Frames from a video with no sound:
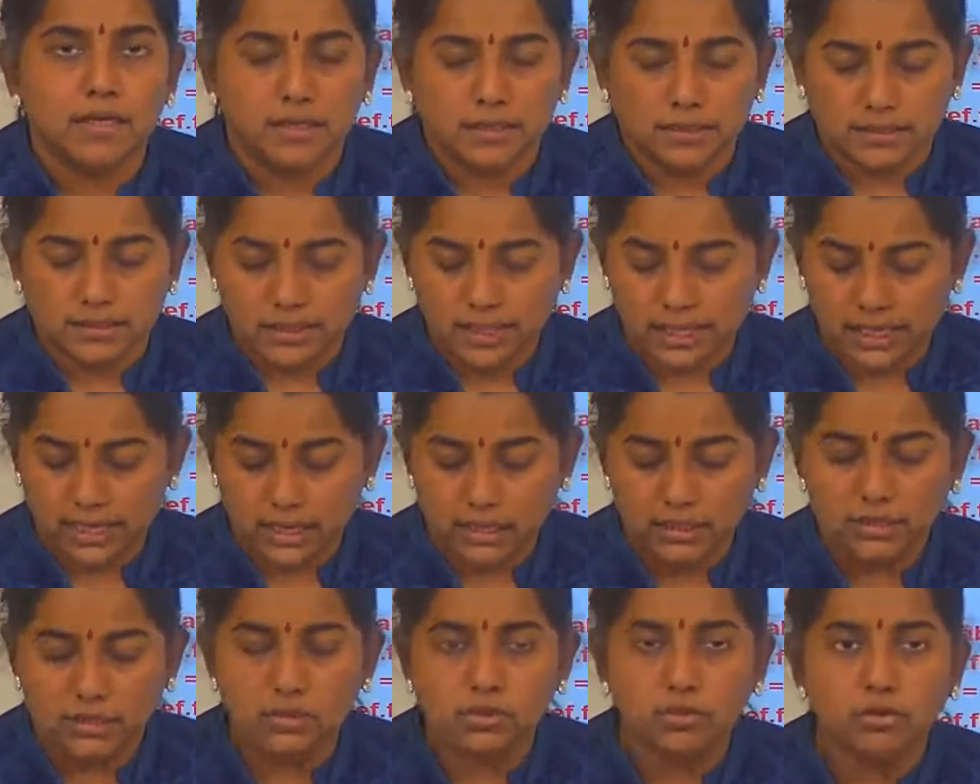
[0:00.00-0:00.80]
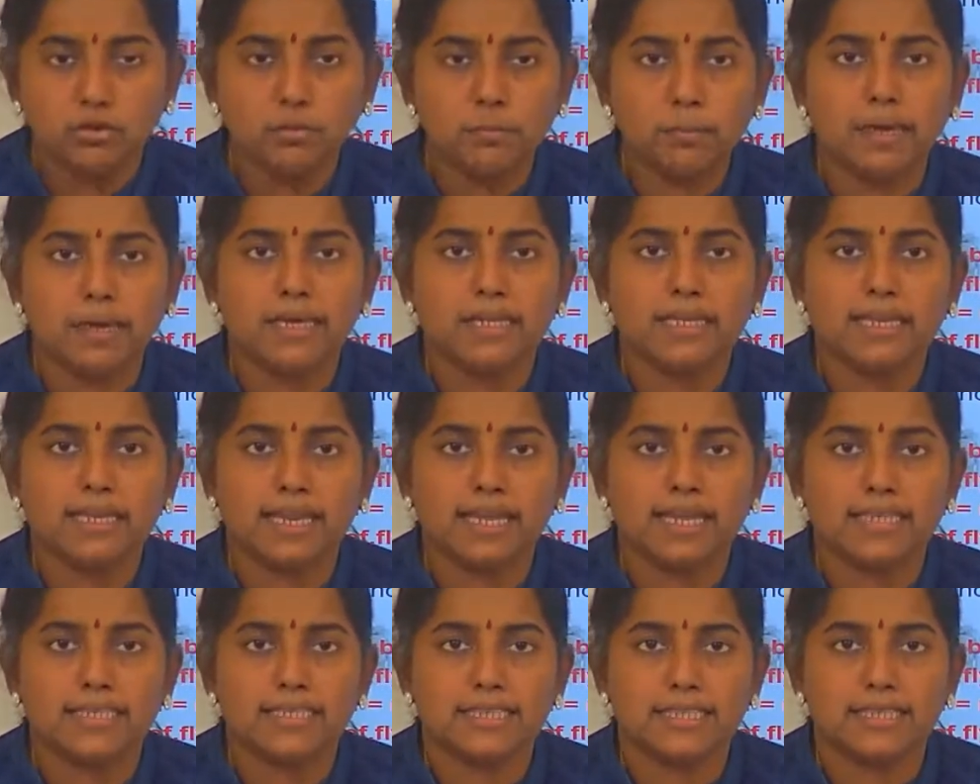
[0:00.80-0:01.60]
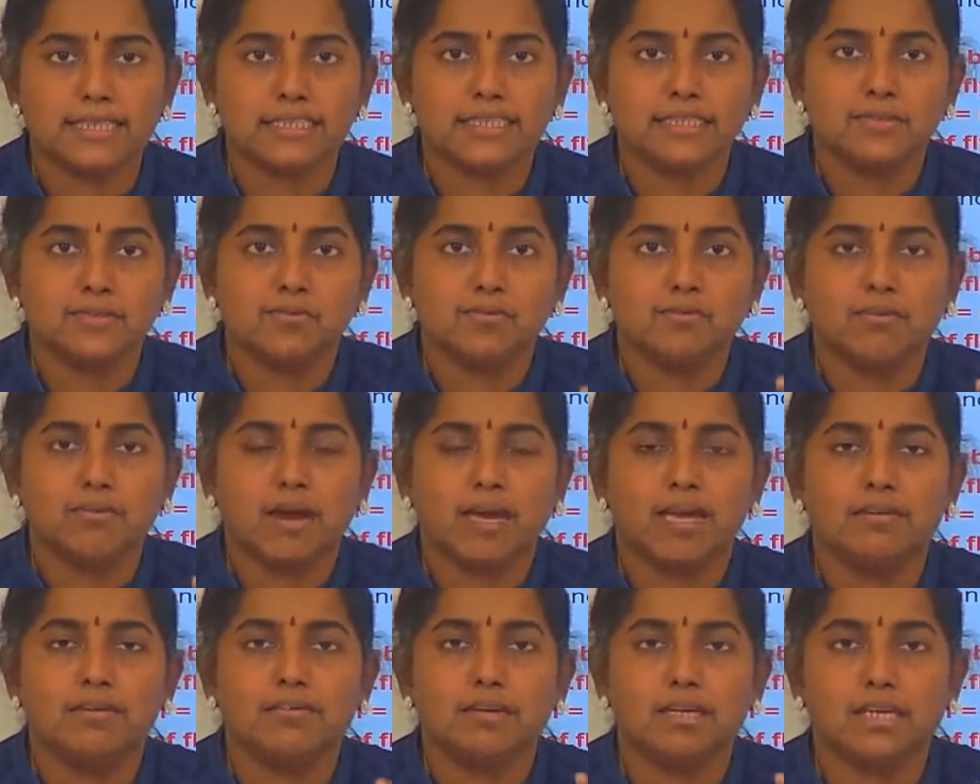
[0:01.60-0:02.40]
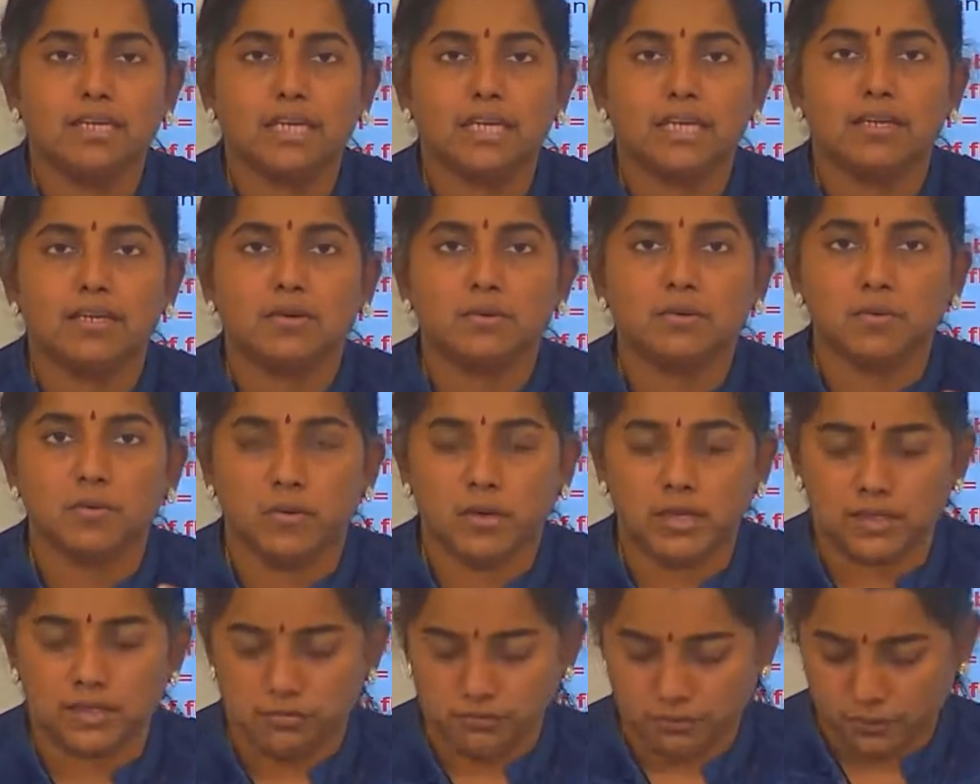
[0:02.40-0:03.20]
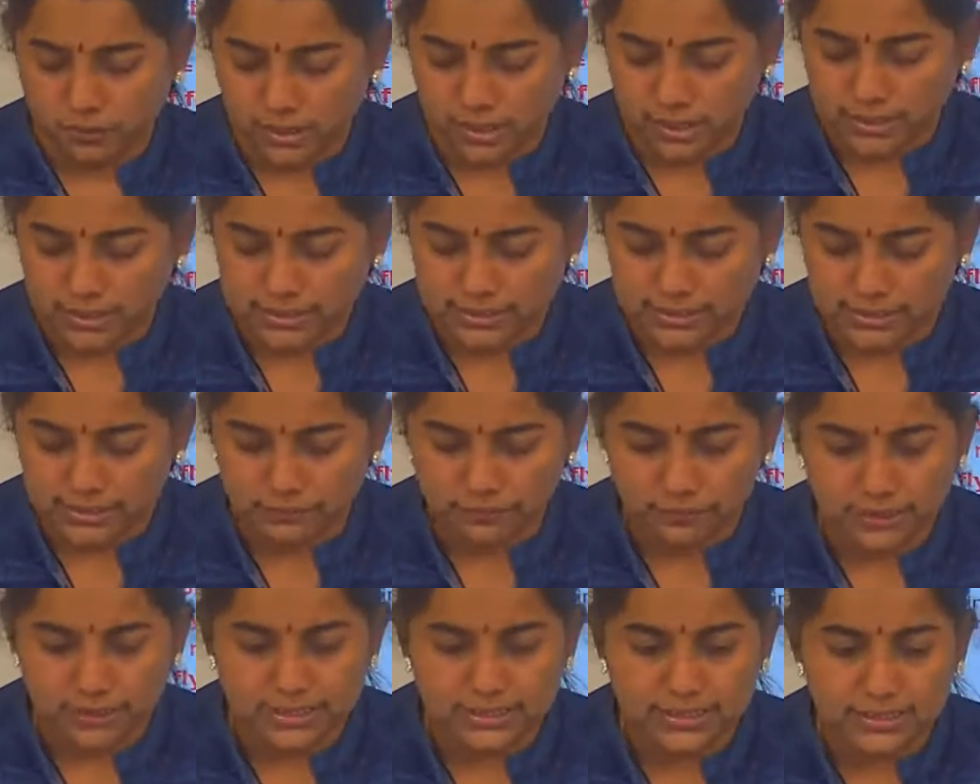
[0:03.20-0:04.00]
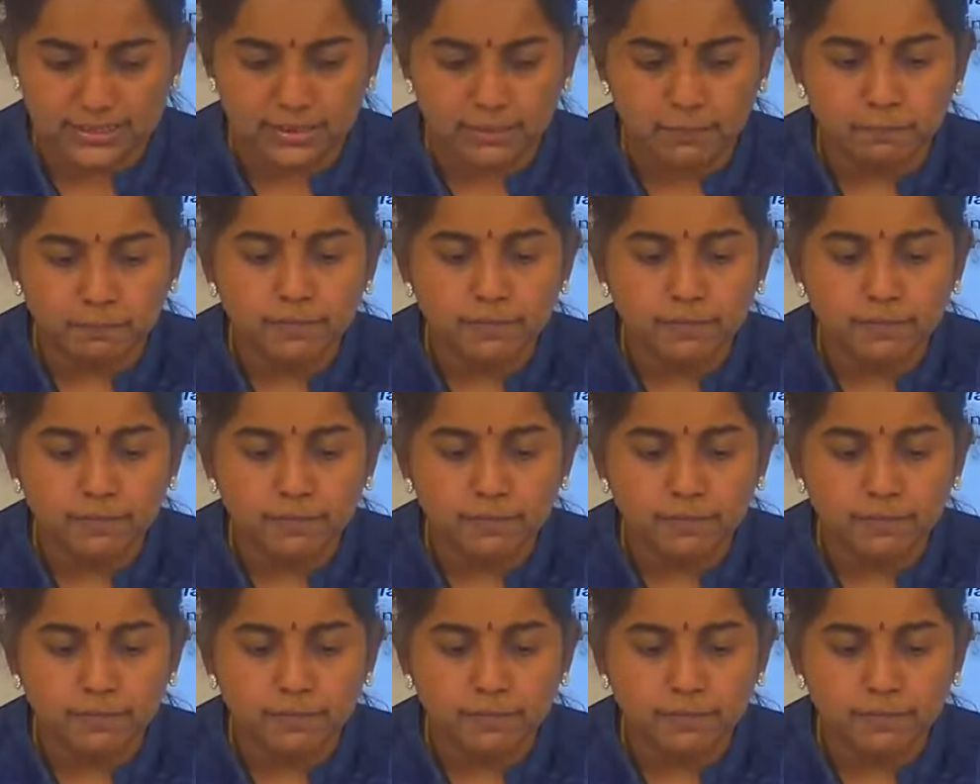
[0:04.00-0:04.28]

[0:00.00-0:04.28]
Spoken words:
There are two main reasons why we need to go in for an interface.